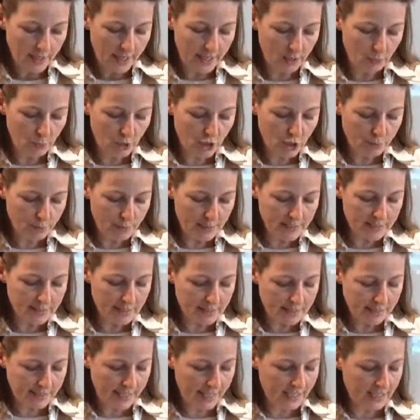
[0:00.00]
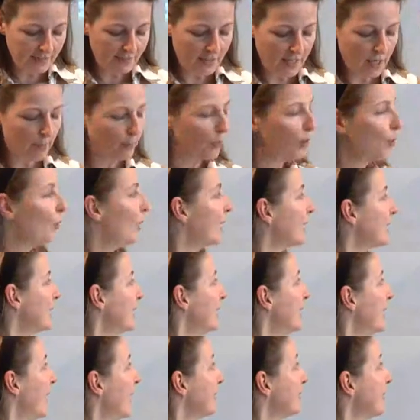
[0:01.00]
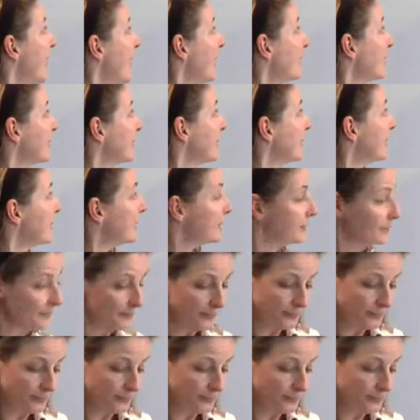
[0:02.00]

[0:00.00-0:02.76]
in which business can develop quickly and healthily.